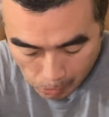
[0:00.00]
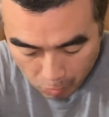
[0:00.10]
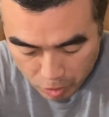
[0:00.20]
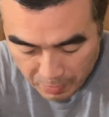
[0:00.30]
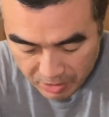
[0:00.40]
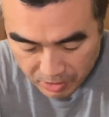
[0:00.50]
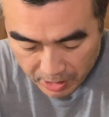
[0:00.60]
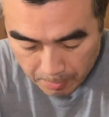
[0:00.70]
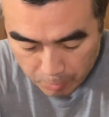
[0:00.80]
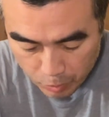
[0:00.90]
which makes
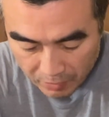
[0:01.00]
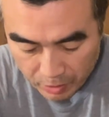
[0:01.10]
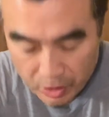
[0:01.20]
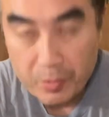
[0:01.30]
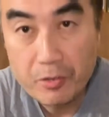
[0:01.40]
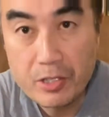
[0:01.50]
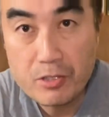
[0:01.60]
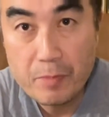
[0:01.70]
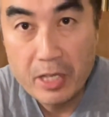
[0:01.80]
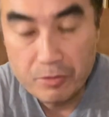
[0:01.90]
the travel
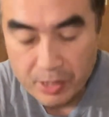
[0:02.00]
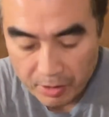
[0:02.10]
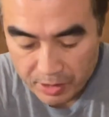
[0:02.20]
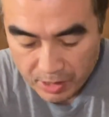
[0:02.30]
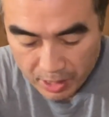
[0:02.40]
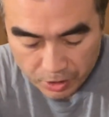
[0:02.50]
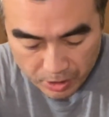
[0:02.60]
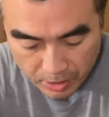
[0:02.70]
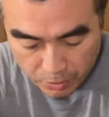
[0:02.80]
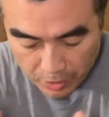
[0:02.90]
experience back to Southeast
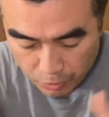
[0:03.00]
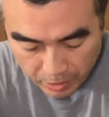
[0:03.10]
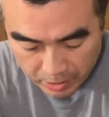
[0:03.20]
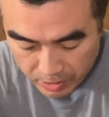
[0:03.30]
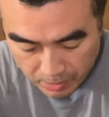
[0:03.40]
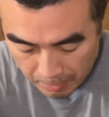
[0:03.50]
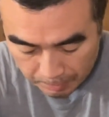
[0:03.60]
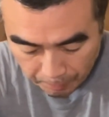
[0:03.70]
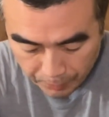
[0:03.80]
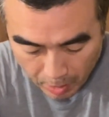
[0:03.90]
Asia to enjoy this
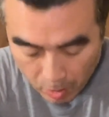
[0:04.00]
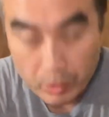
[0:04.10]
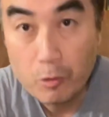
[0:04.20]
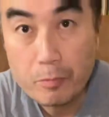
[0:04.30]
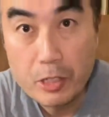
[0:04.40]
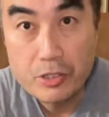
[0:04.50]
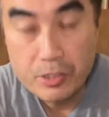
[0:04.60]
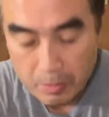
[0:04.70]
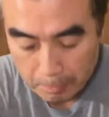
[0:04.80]
all the more precious.